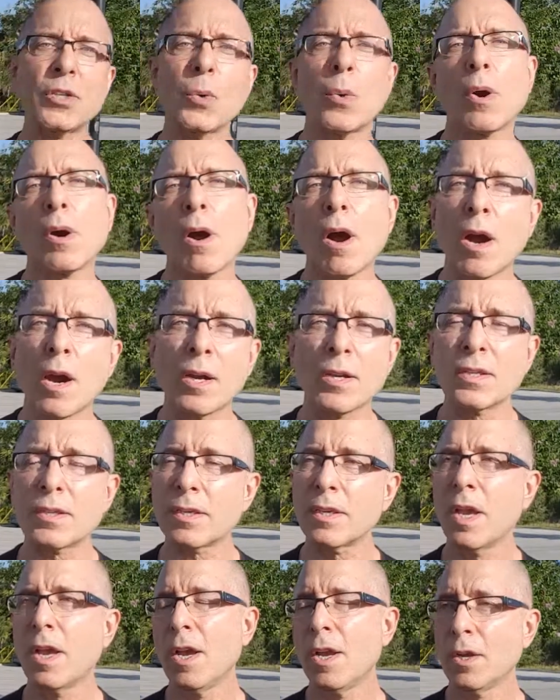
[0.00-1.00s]
to our
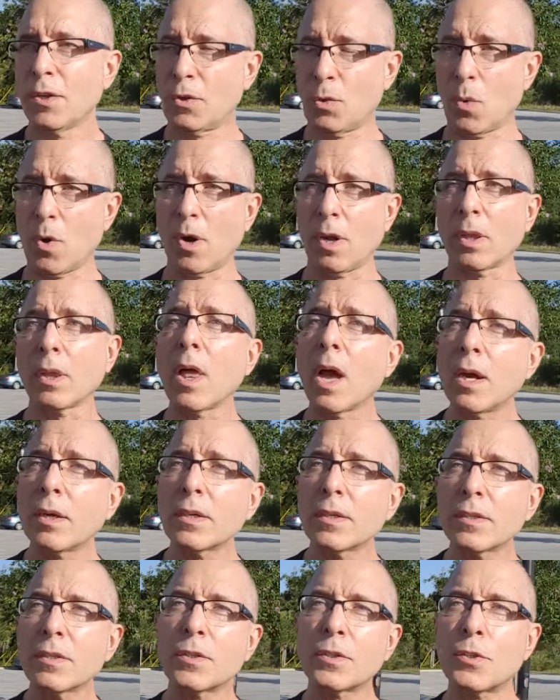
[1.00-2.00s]
hearts, to our
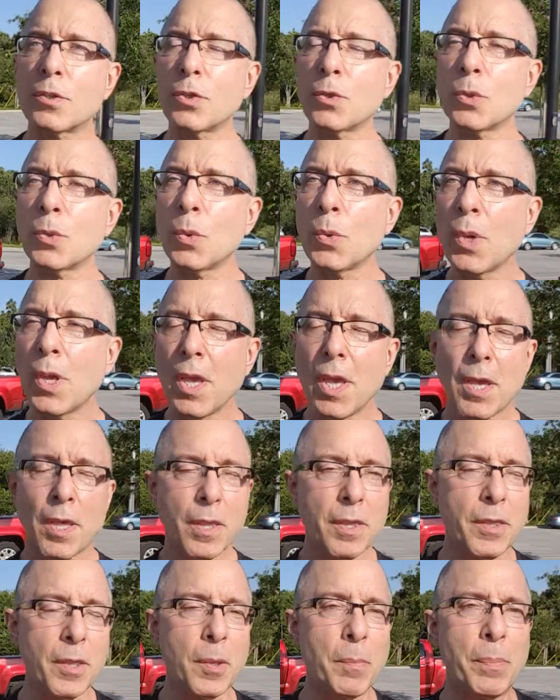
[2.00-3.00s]
lungs, to
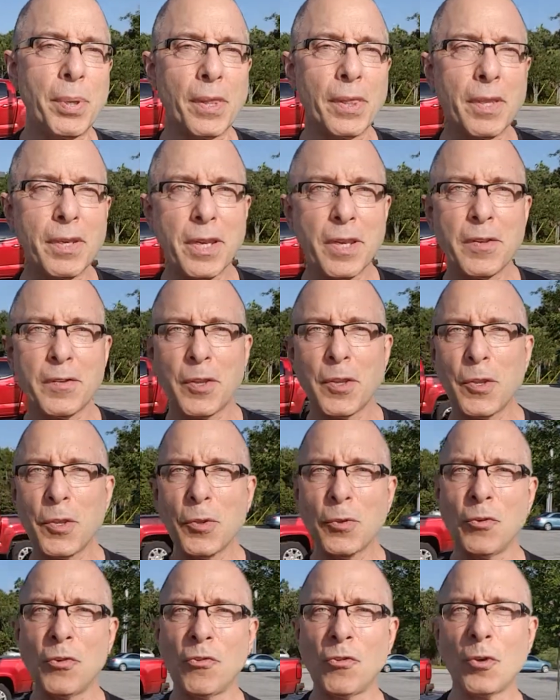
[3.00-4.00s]
the ability to
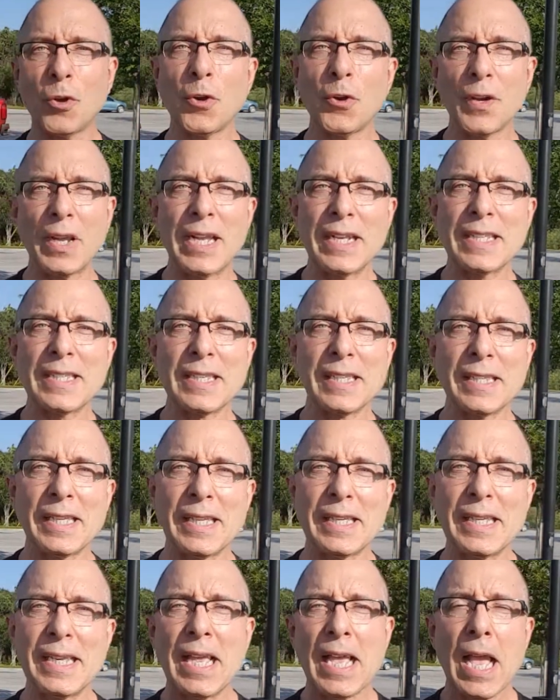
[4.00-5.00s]
use sugar,
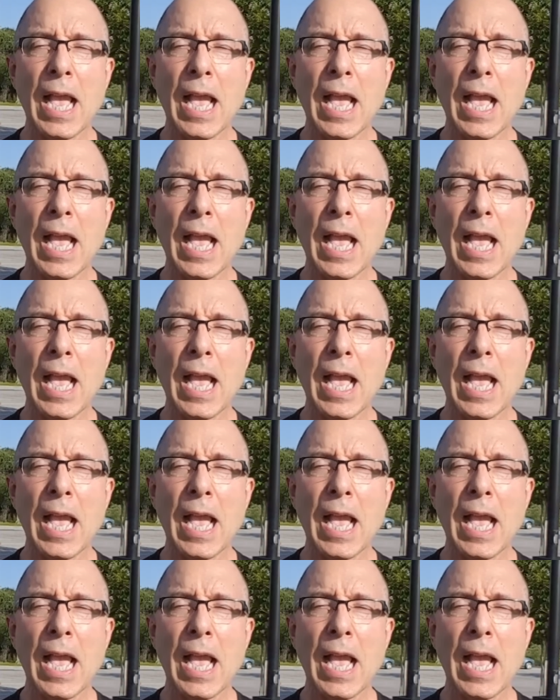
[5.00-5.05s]
insulin,